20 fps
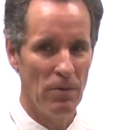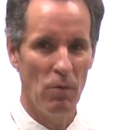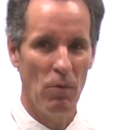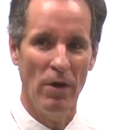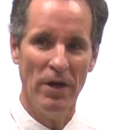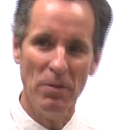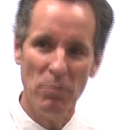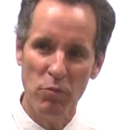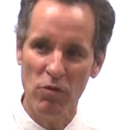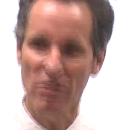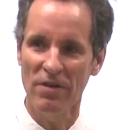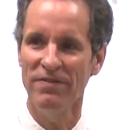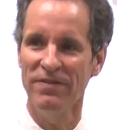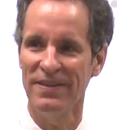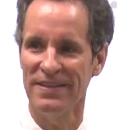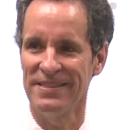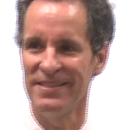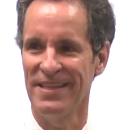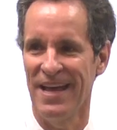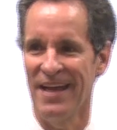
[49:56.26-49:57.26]
What a
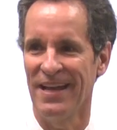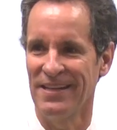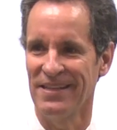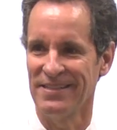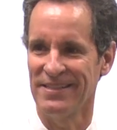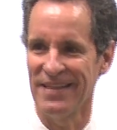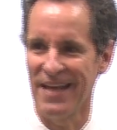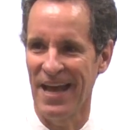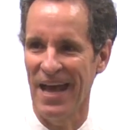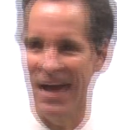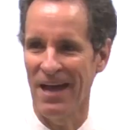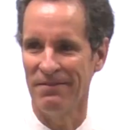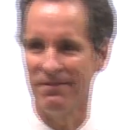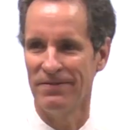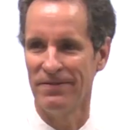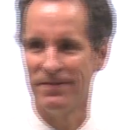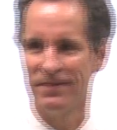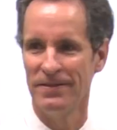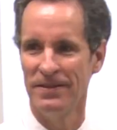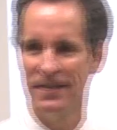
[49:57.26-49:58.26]
privilege that is to
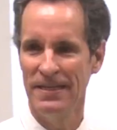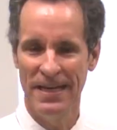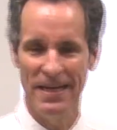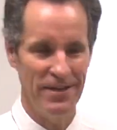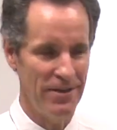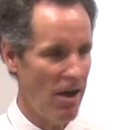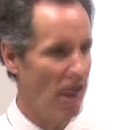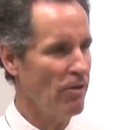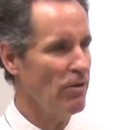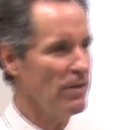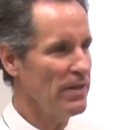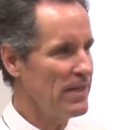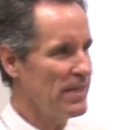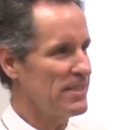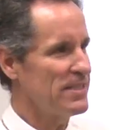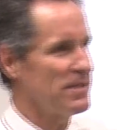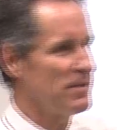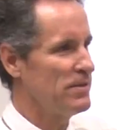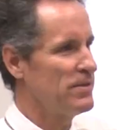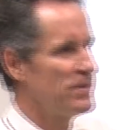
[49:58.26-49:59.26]
have. Not only
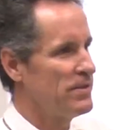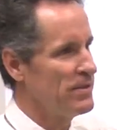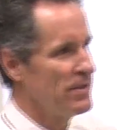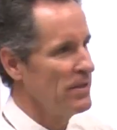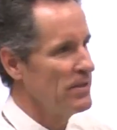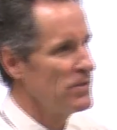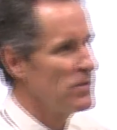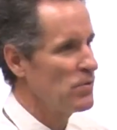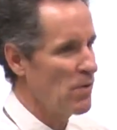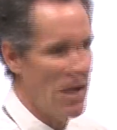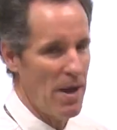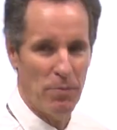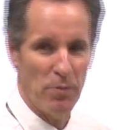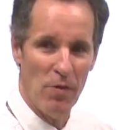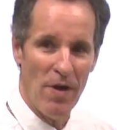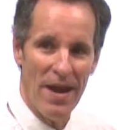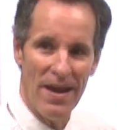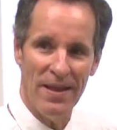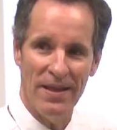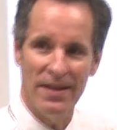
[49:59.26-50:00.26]
do I
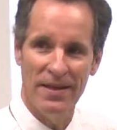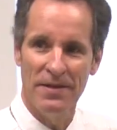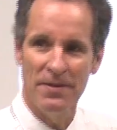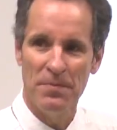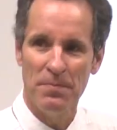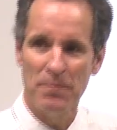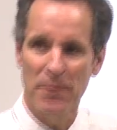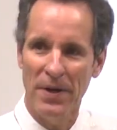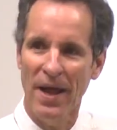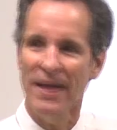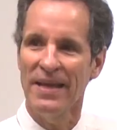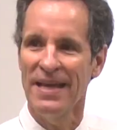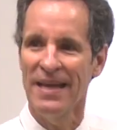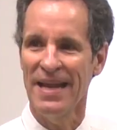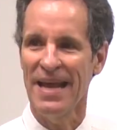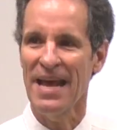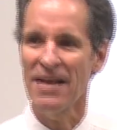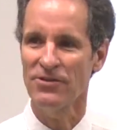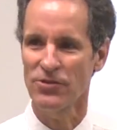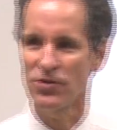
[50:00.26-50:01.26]
pray, but I
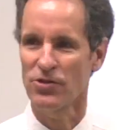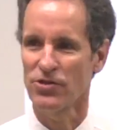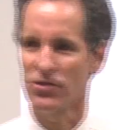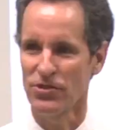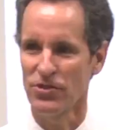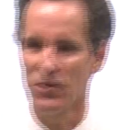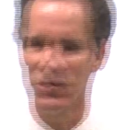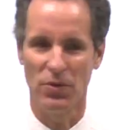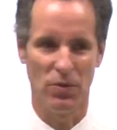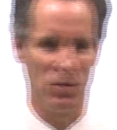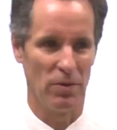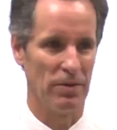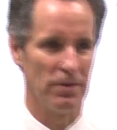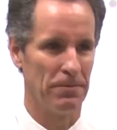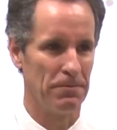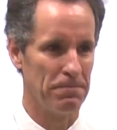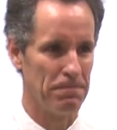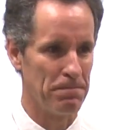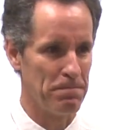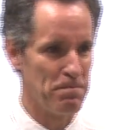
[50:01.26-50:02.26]
get answers to
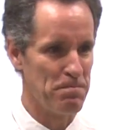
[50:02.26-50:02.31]
it.